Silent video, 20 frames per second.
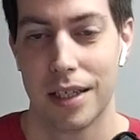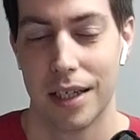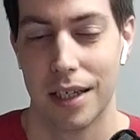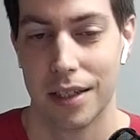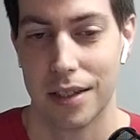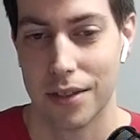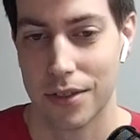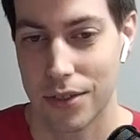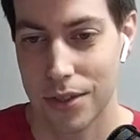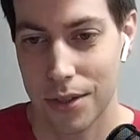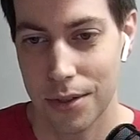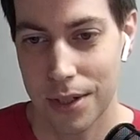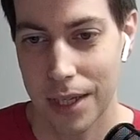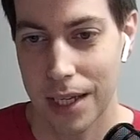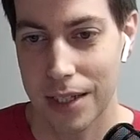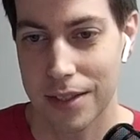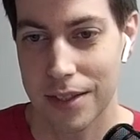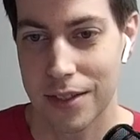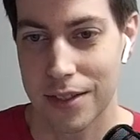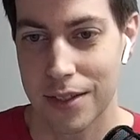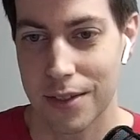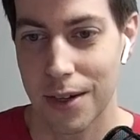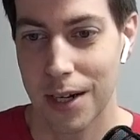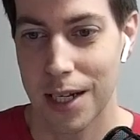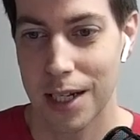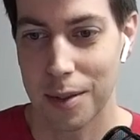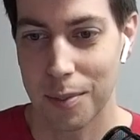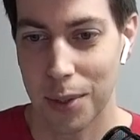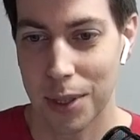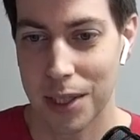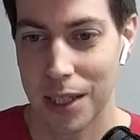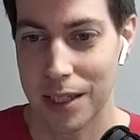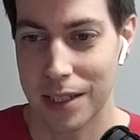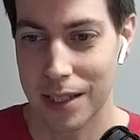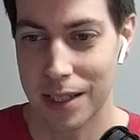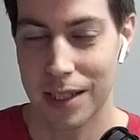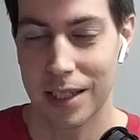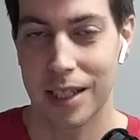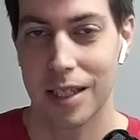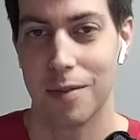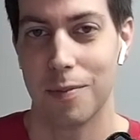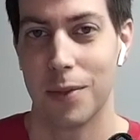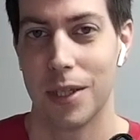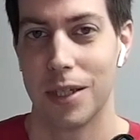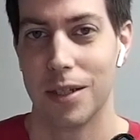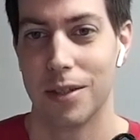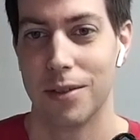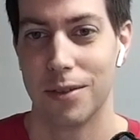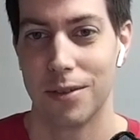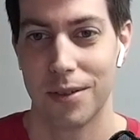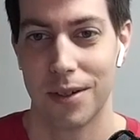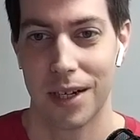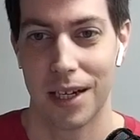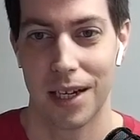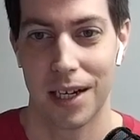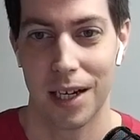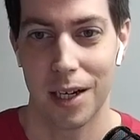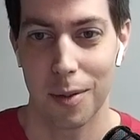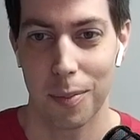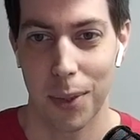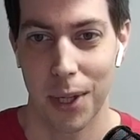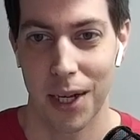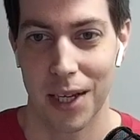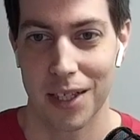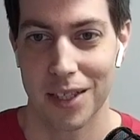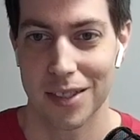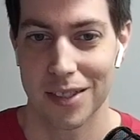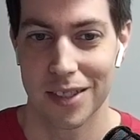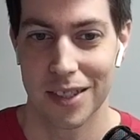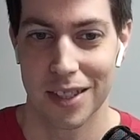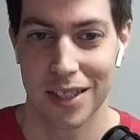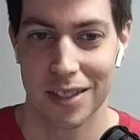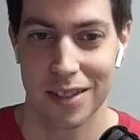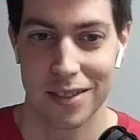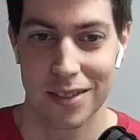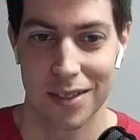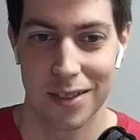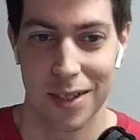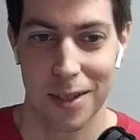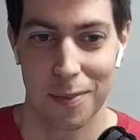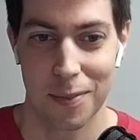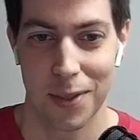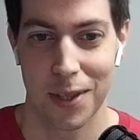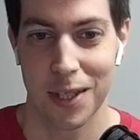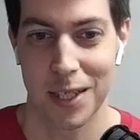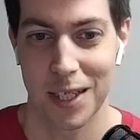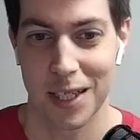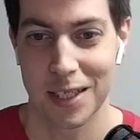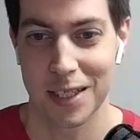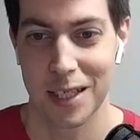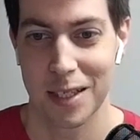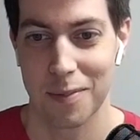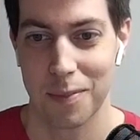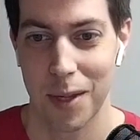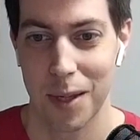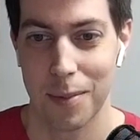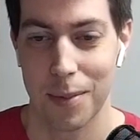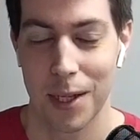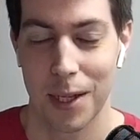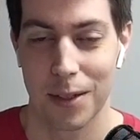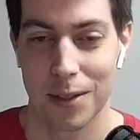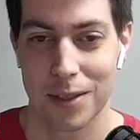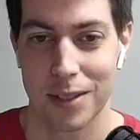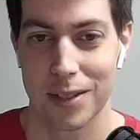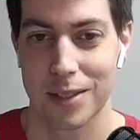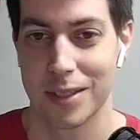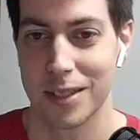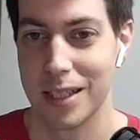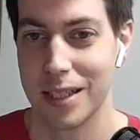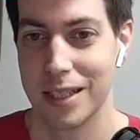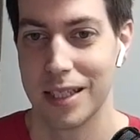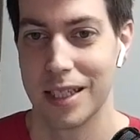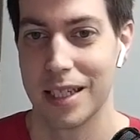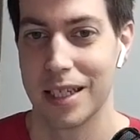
Uh, this new case is great, but they didn't give me new AirPods, so I'm thinking that maybe I'll just need to